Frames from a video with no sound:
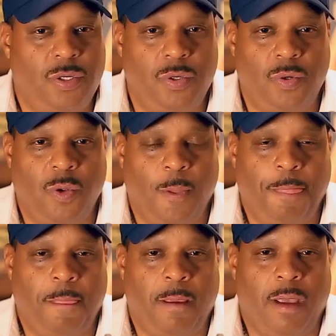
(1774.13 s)

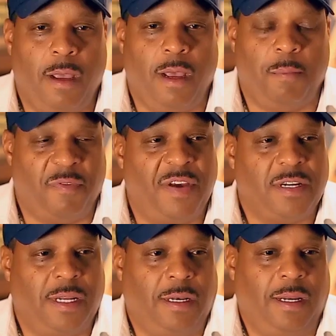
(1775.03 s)

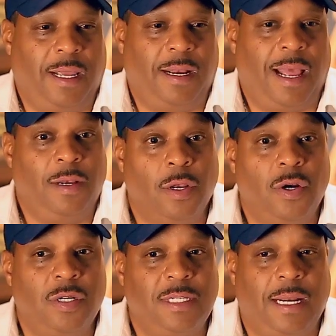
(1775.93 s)
And I
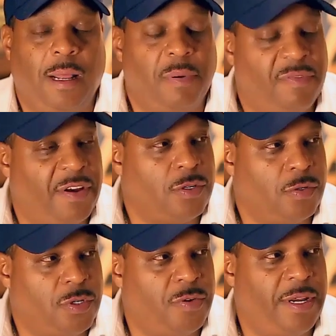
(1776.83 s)
learned that a
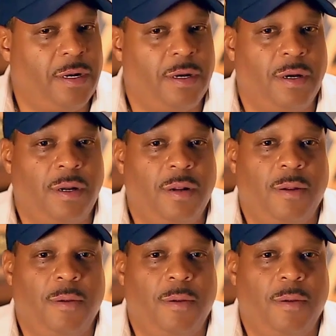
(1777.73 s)
professional trader